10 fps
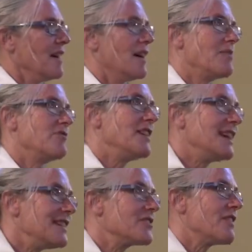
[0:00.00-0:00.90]
I'm
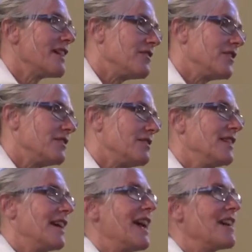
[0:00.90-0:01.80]
really dreadful
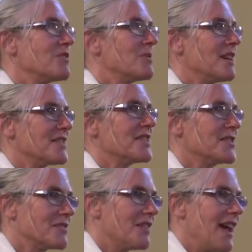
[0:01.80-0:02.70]
and everyone else is
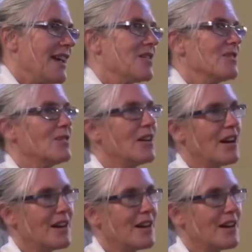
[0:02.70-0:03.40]
great, or,